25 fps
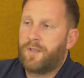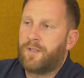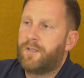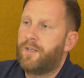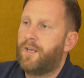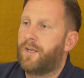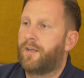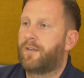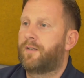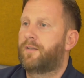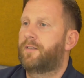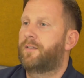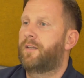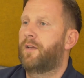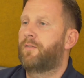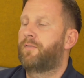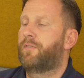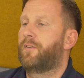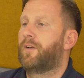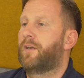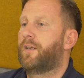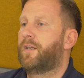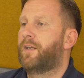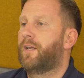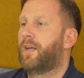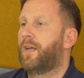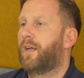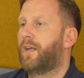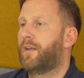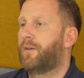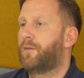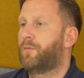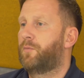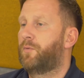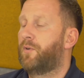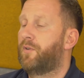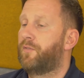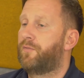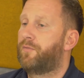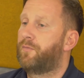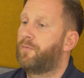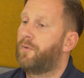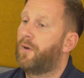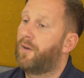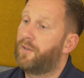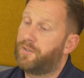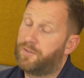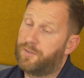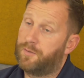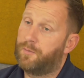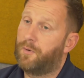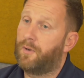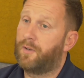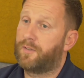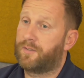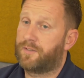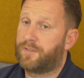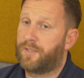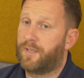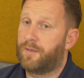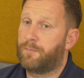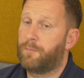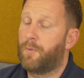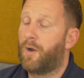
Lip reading: Yeah, definitely. And with, I say,